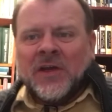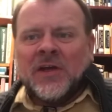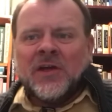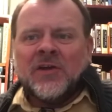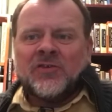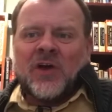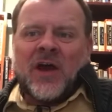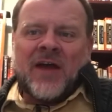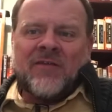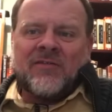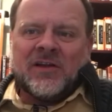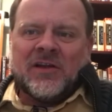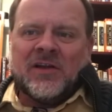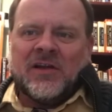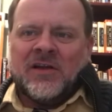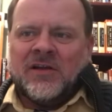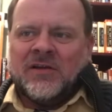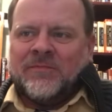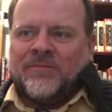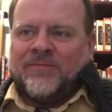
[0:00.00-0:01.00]
So I have a
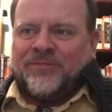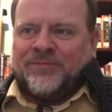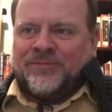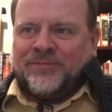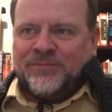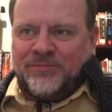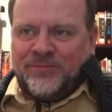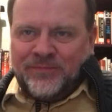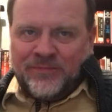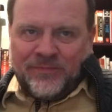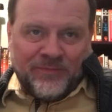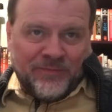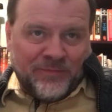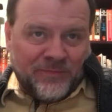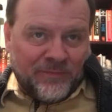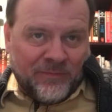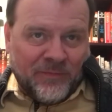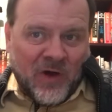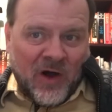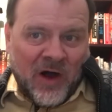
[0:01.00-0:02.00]
little
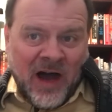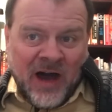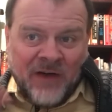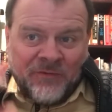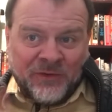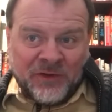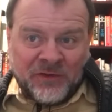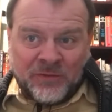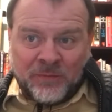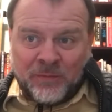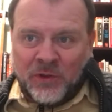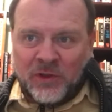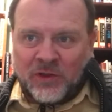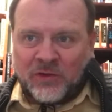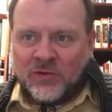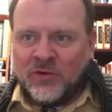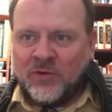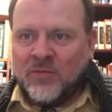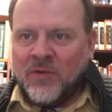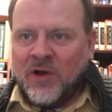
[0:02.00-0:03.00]
office book
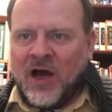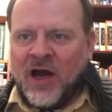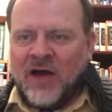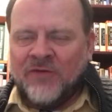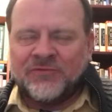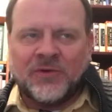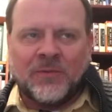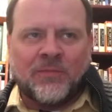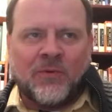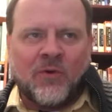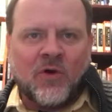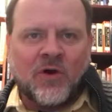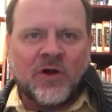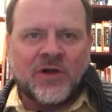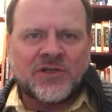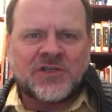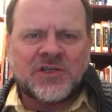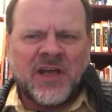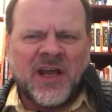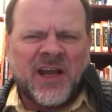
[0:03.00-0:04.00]
room off the
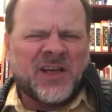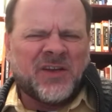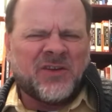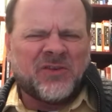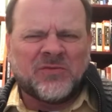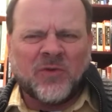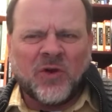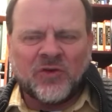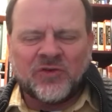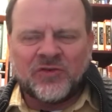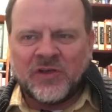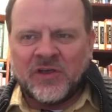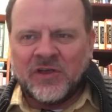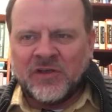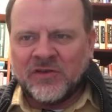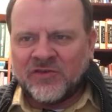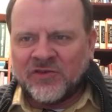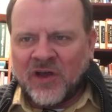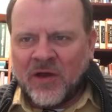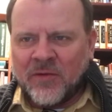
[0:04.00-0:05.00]
porch that I use mostly in
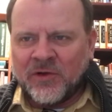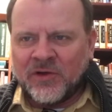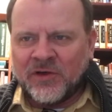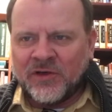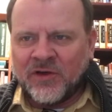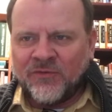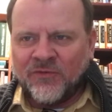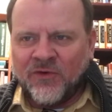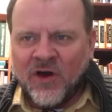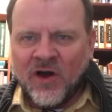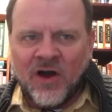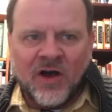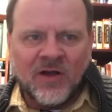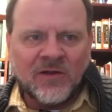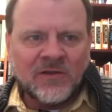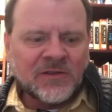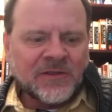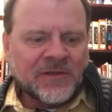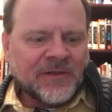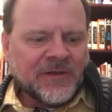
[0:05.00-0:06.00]
the summer and the fall.
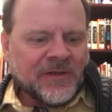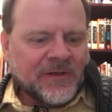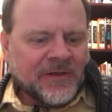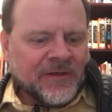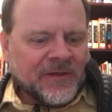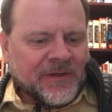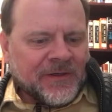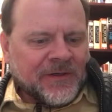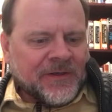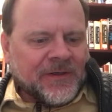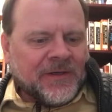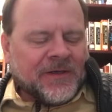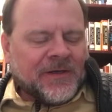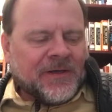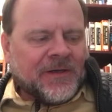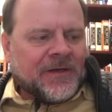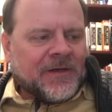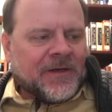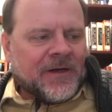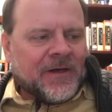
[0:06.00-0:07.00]

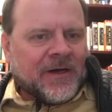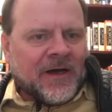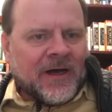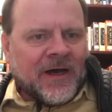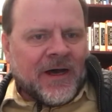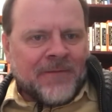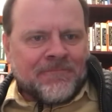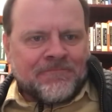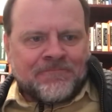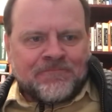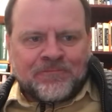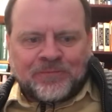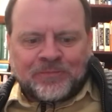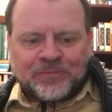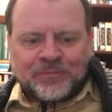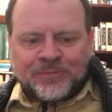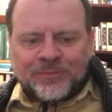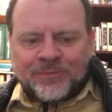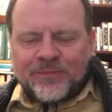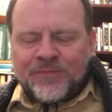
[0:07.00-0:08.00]

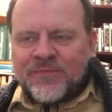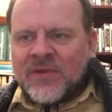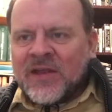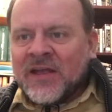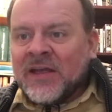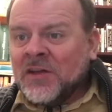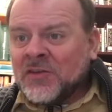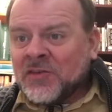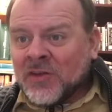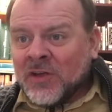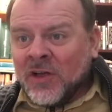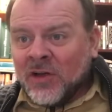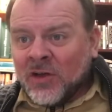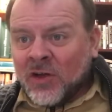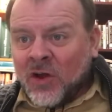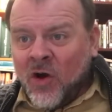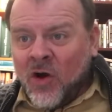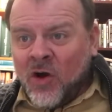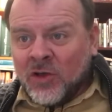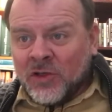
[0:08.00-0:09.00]
Gets a little
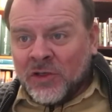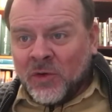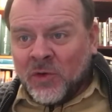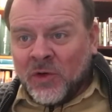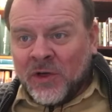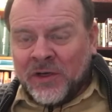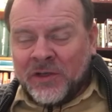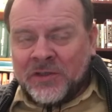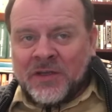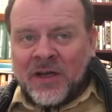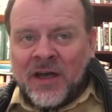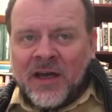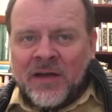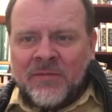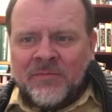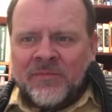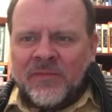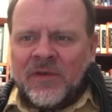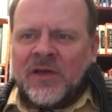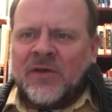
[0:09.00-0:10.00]
cold in the
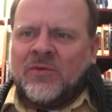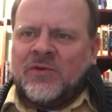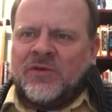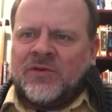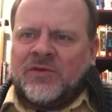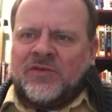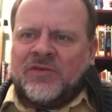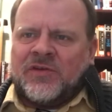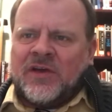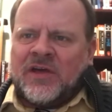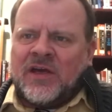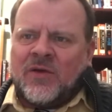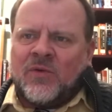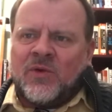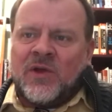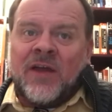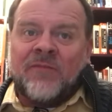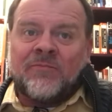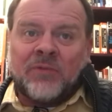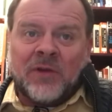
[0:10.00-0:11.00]
wintertime. It was,
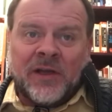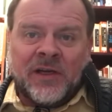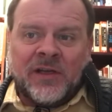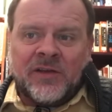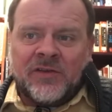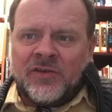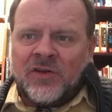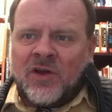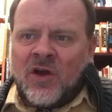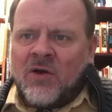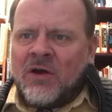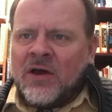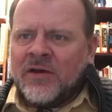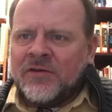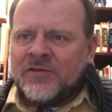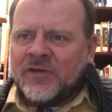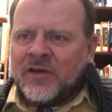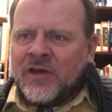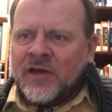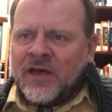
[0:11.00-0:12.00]
we have plenty of snow
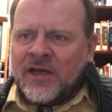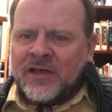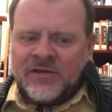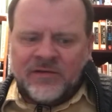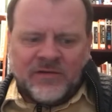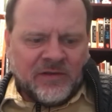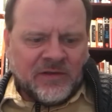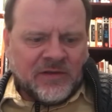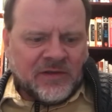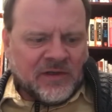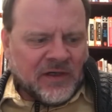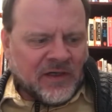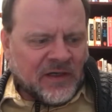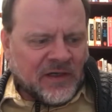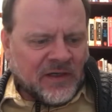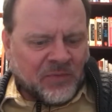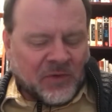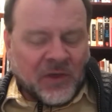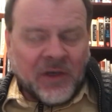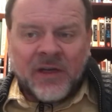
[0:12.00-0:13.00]
outside,
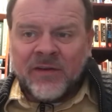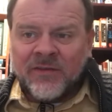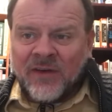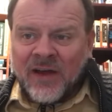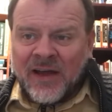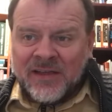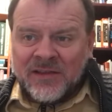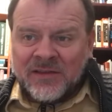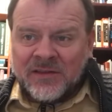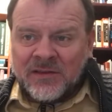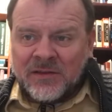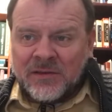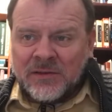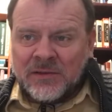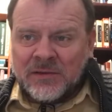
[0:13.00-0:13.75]
plenty of ice.